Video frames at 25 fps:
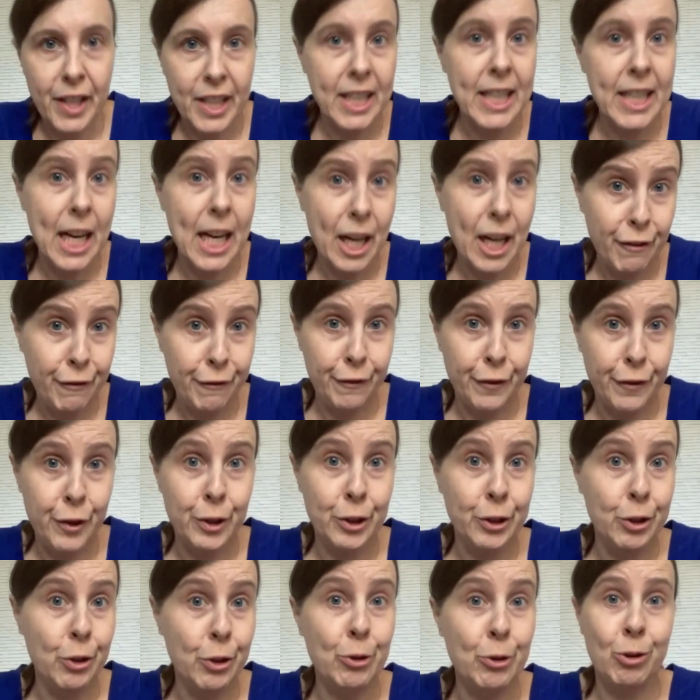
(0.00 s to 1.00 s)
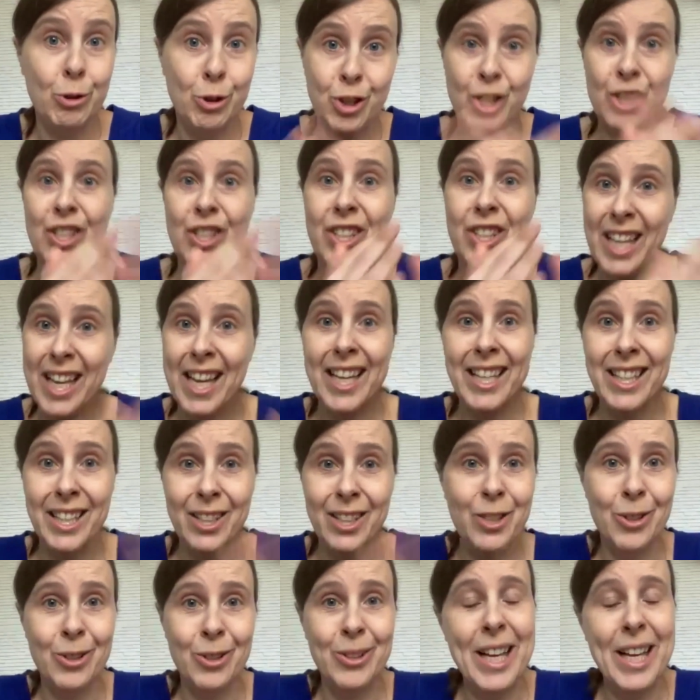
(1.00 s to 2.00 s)
very careful not to just
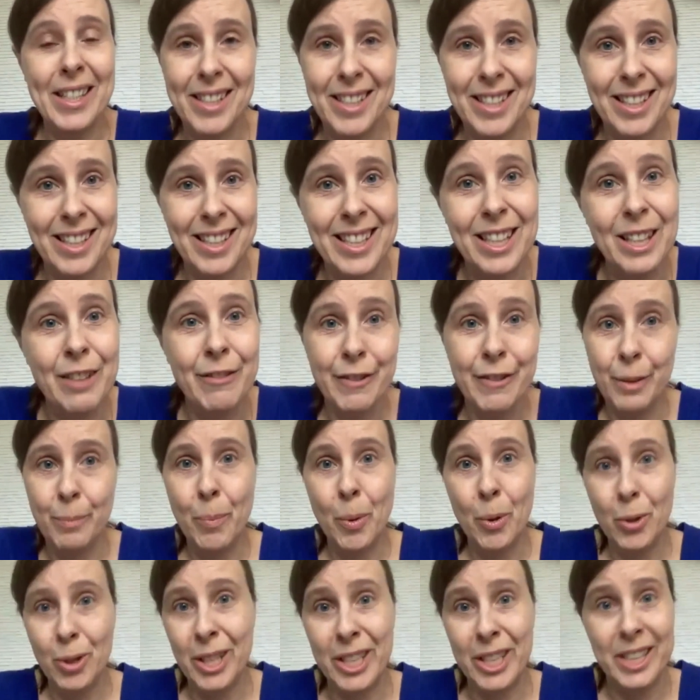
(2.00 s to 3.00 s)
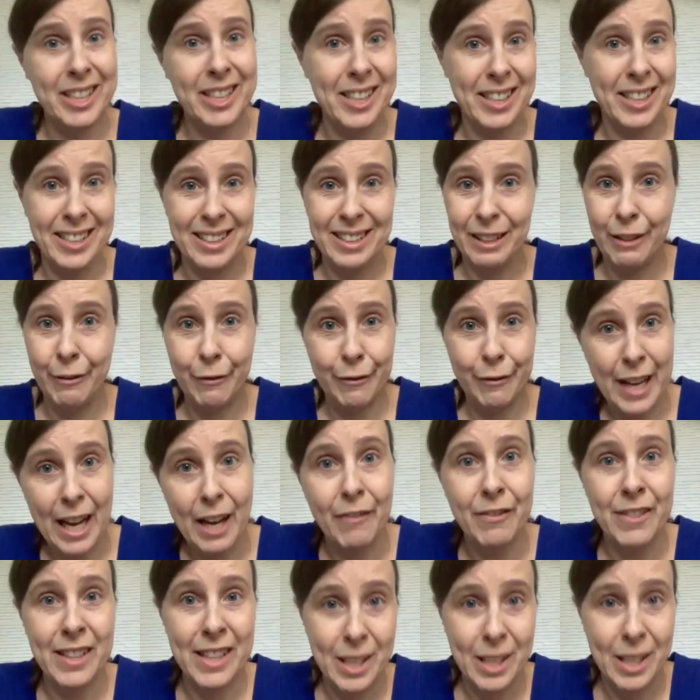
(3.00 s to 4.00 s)
say, that's the silver bullet, and if you
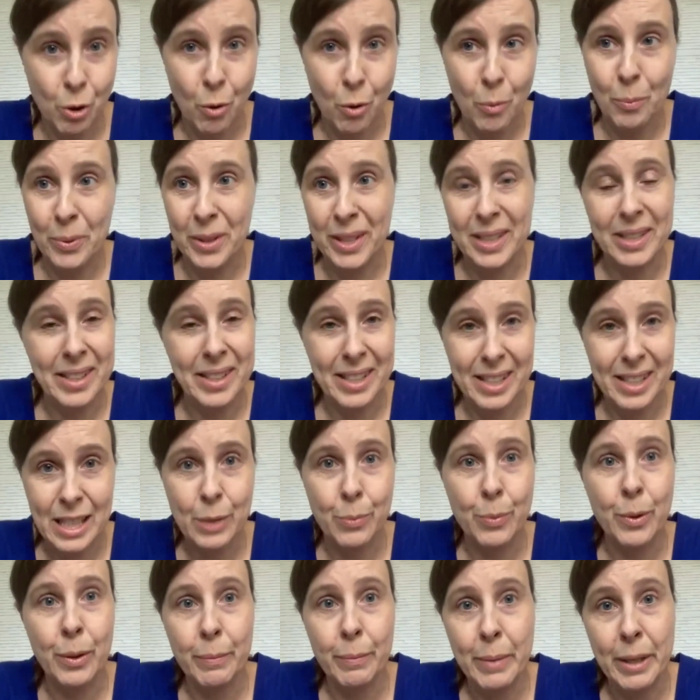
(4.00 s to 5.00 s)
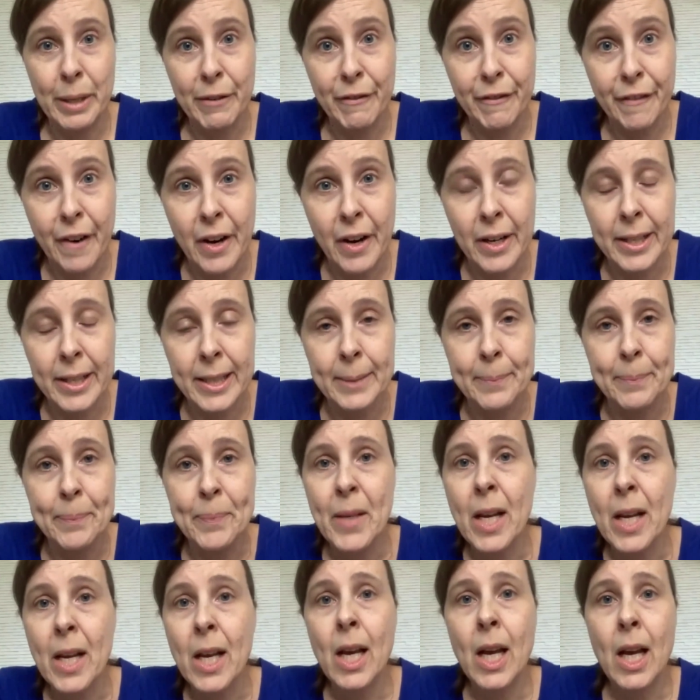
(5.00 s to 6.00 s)
have these competencies, we'll be fine.